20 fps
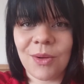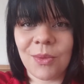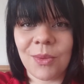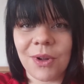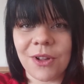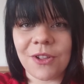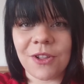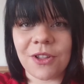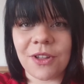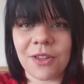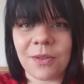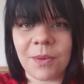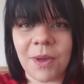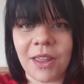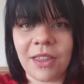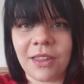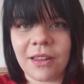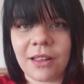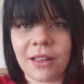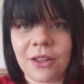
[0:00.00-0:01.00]
which is
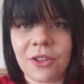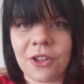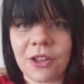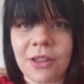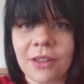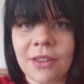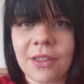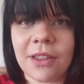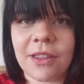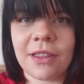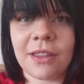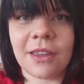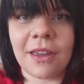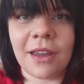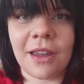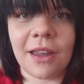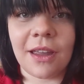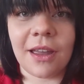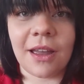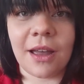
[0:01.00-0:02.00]
basically just
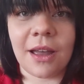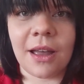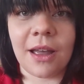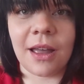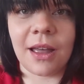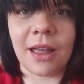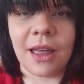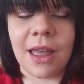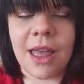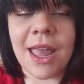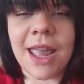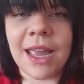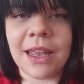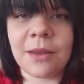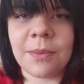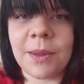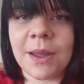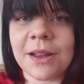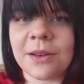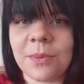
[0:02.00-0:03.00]
a
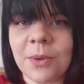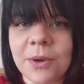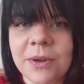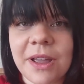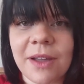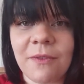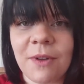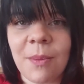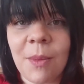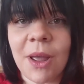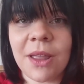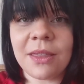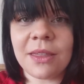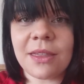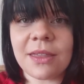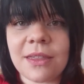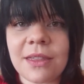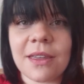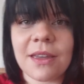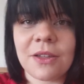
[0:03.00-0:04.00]
hand-picked book every
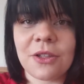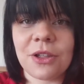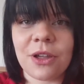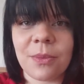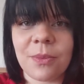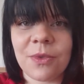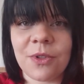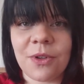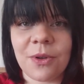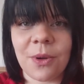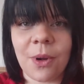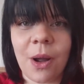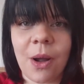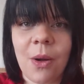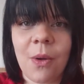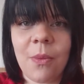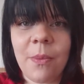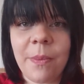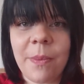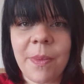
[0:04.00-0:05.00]
month shipped to your
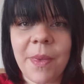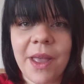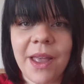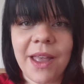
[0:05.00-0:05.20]
home,